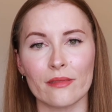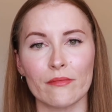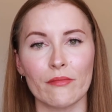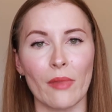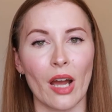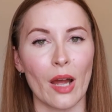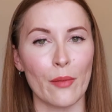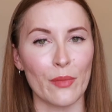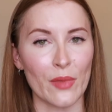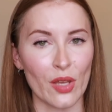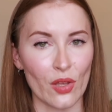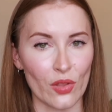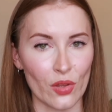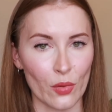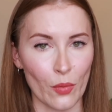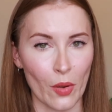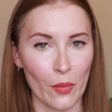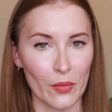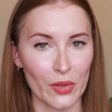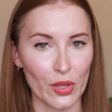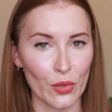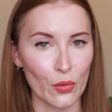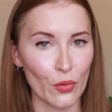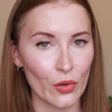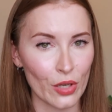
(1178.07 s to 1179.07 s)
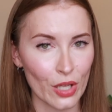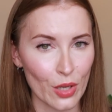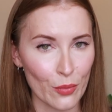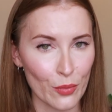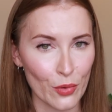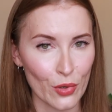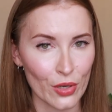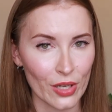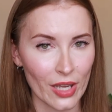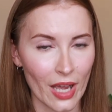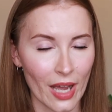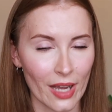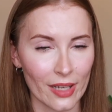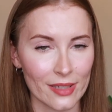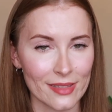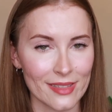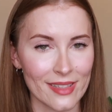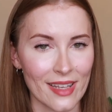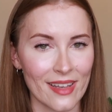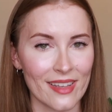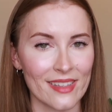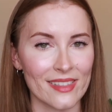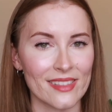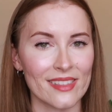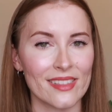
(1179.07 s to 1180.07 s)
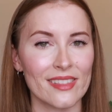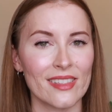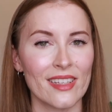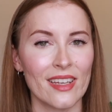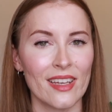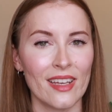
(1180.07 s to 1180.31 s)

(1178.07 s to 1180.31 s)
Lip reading: I'm the only one with audiobook access,